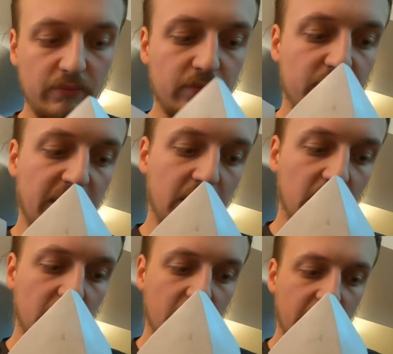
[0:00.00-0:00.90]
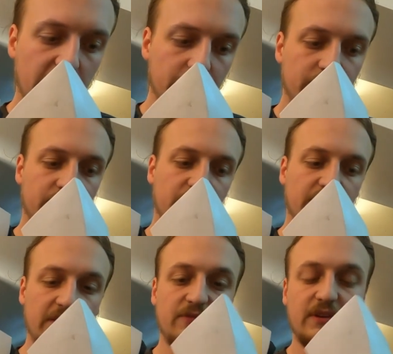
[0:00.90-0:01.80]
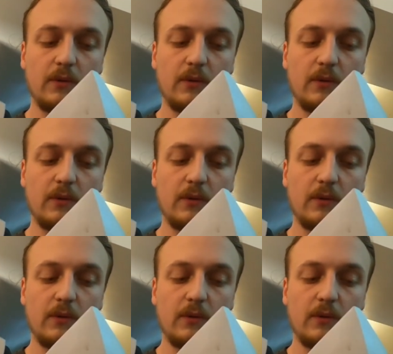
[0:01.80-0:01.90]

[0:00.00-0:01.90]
They look good, they fit